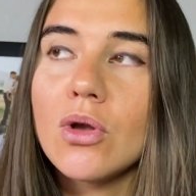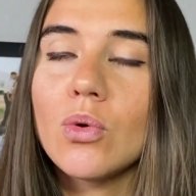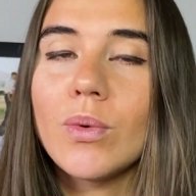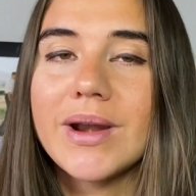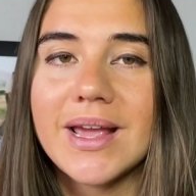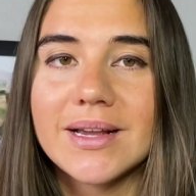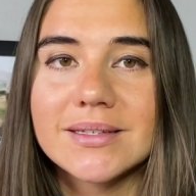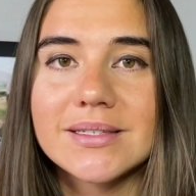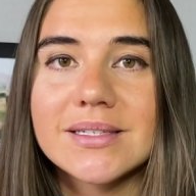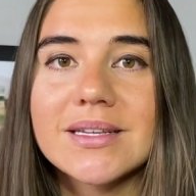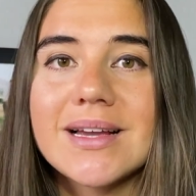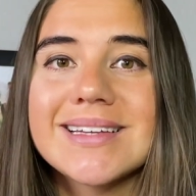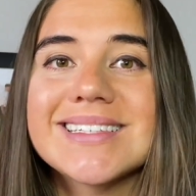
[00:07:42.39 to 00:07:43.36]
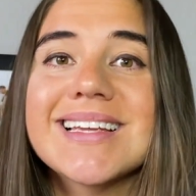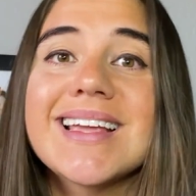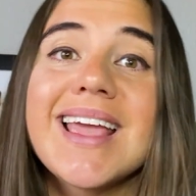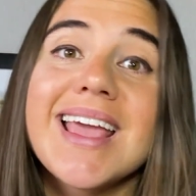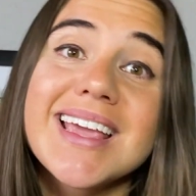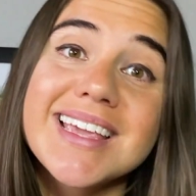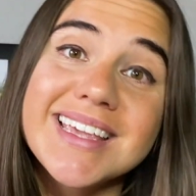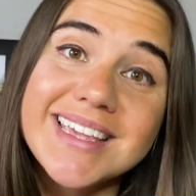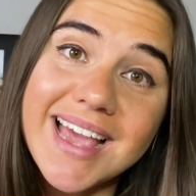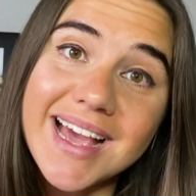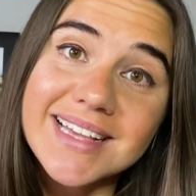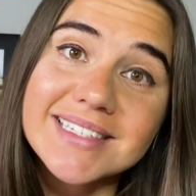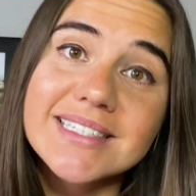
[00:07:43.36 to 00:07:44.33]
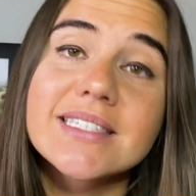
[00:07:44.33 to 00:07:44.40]
when exercising?
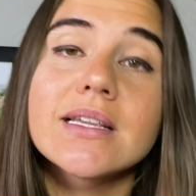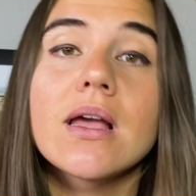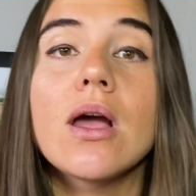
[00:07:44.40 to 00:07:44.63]
Yes.